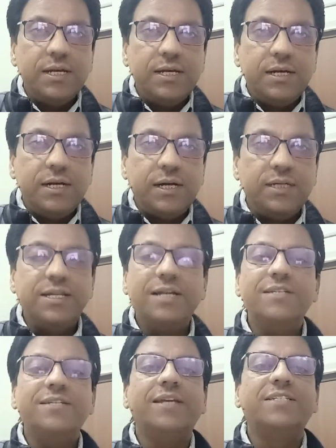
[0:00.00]
That is an
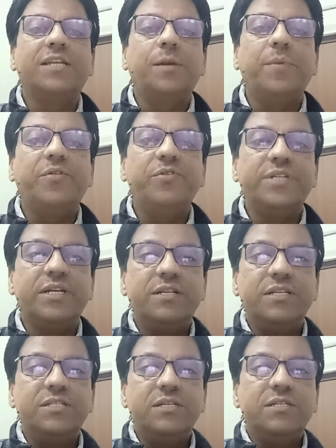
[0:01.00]
exclamatory
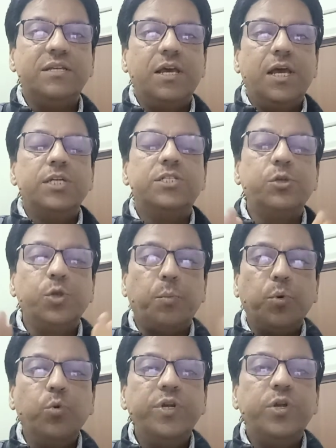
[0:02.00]
sentences. So the
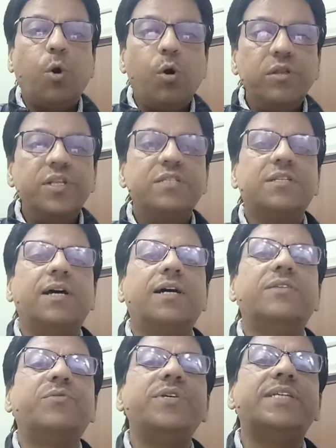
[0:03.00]
mood in all these
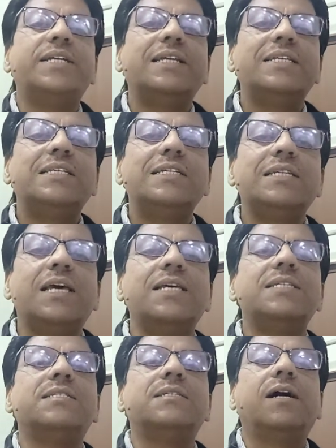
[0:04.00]
3 sentences
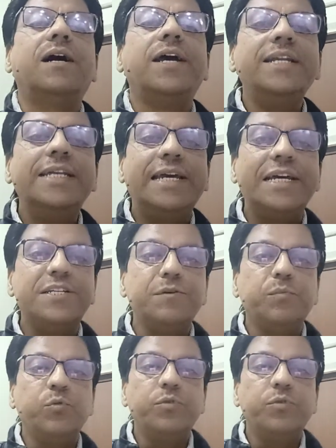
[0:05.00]
is indicative mood.